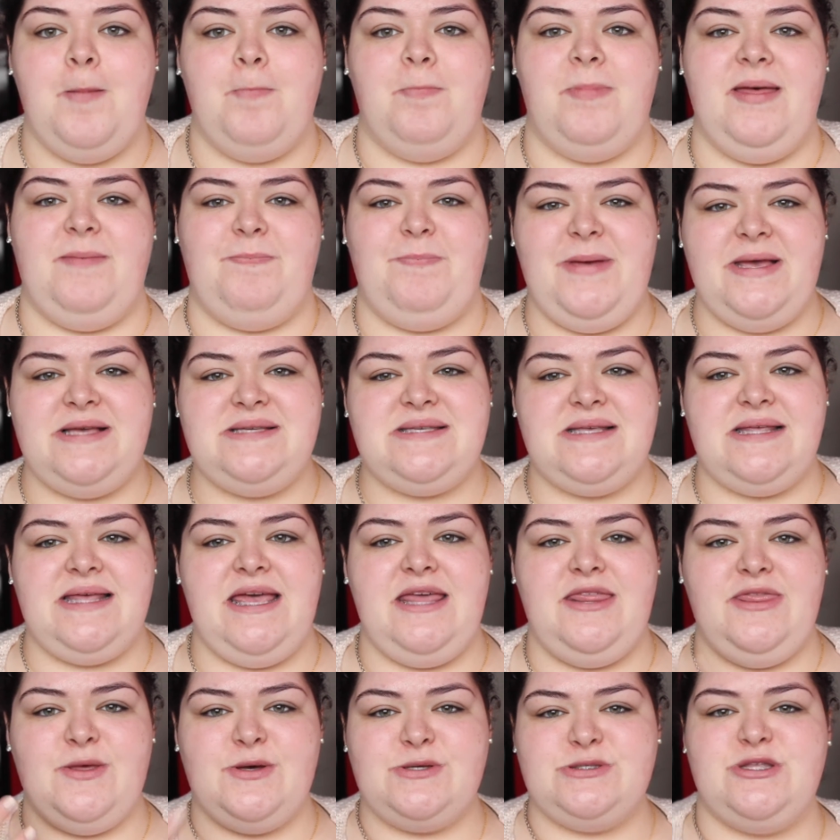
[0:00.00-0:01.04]
But
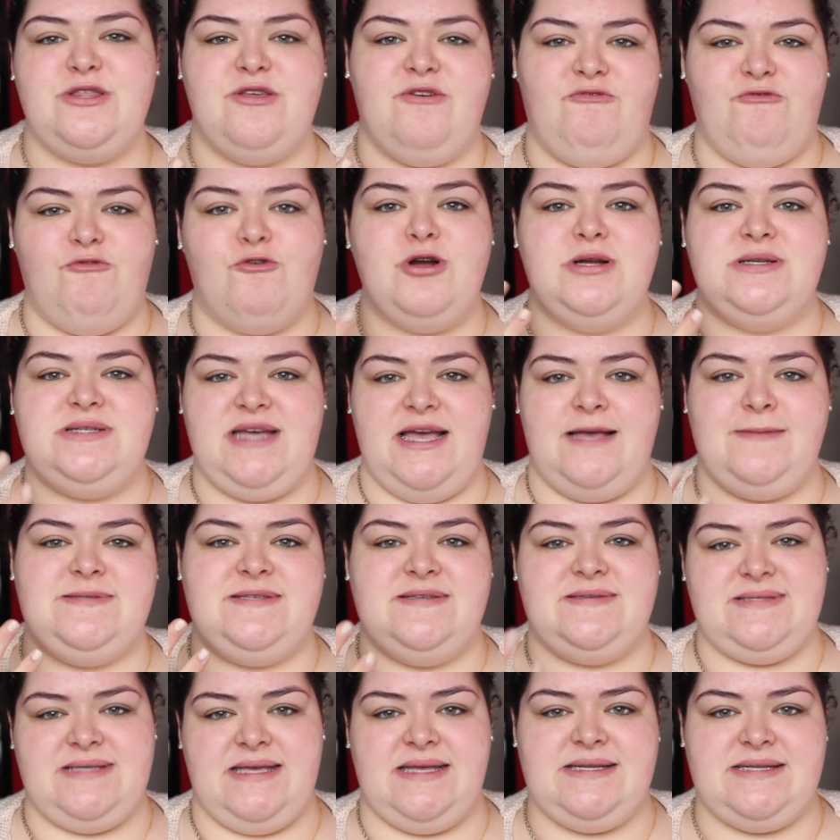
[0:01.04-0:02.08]
basically those are the 4 types
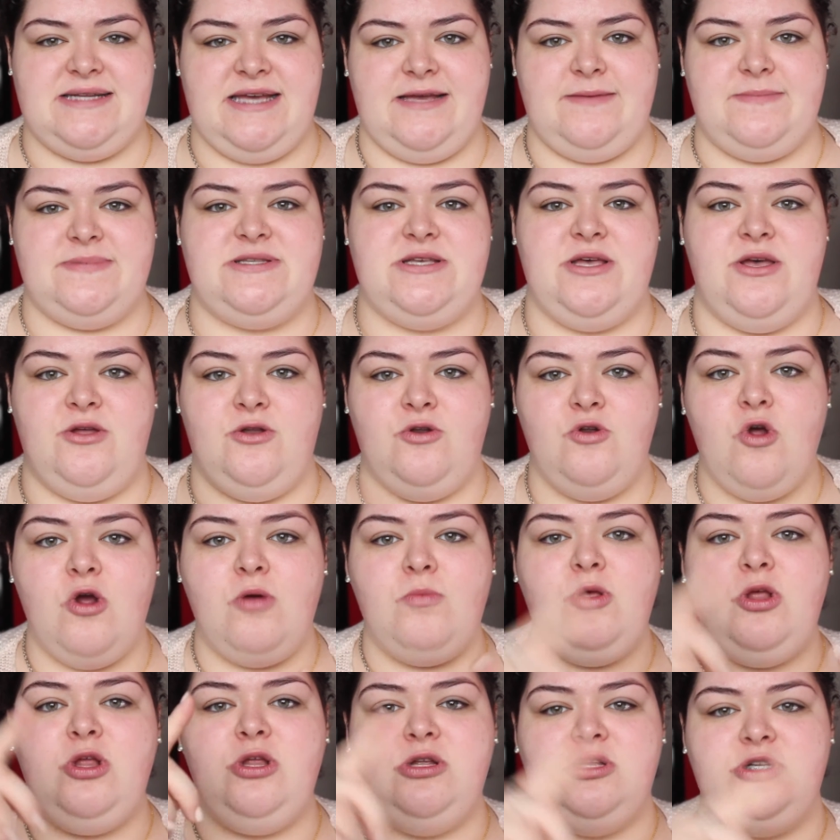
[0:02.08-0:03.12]
of skin types:
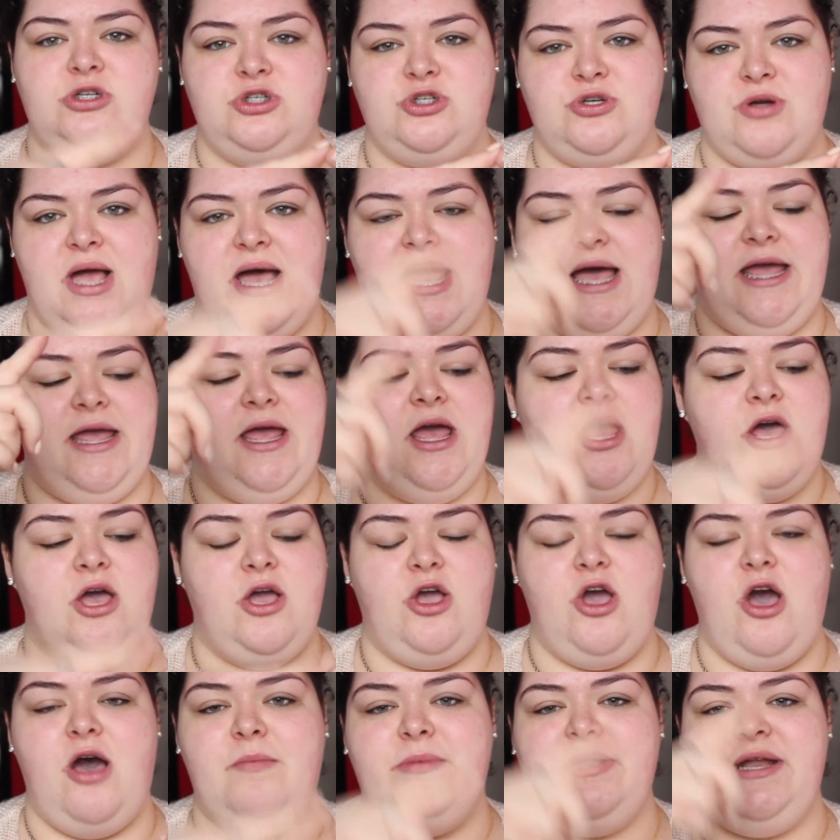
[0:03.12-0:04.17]
normal, dry,
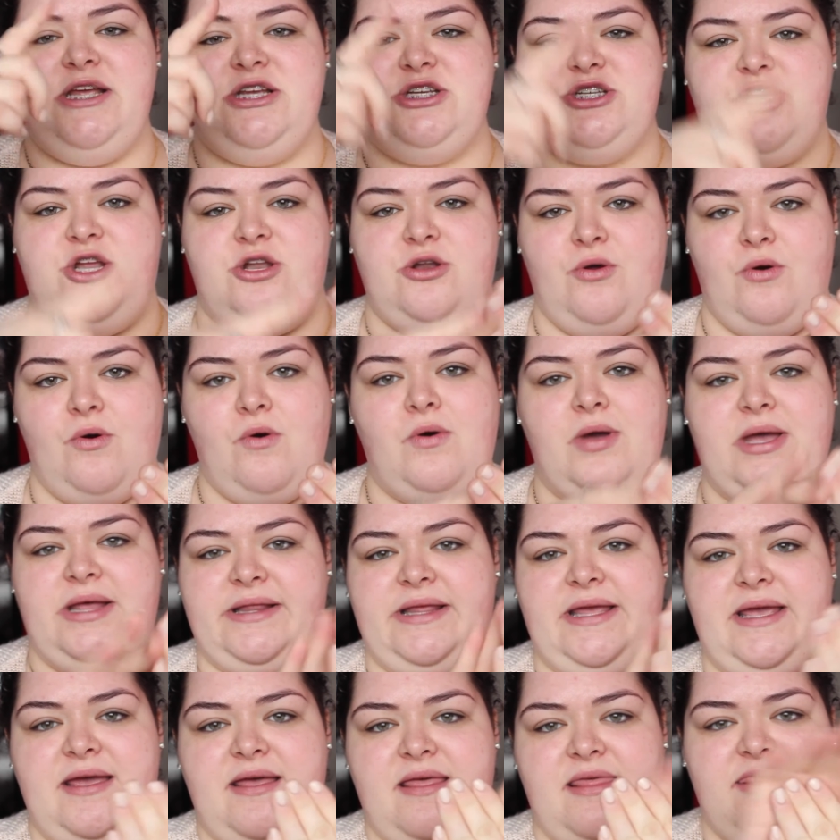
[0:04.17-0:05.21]
combination,
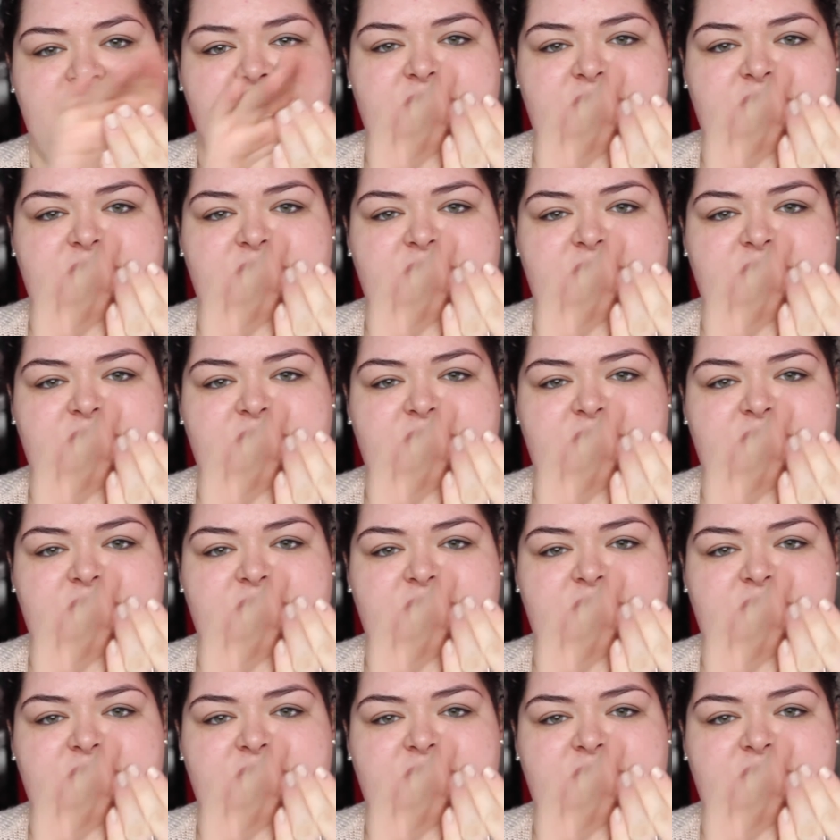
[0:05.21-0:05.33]
oily.